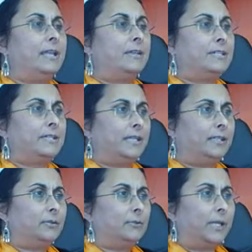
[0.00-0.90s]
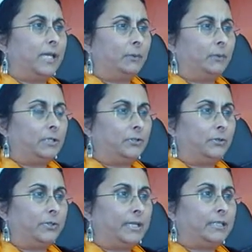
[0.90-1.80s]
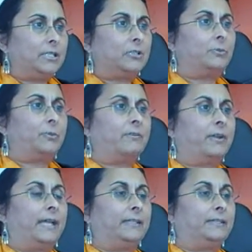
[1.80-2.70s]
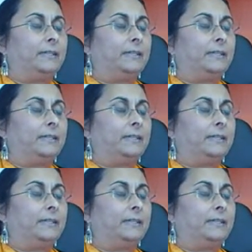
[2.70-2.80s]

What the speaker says: The second way we do that is to provide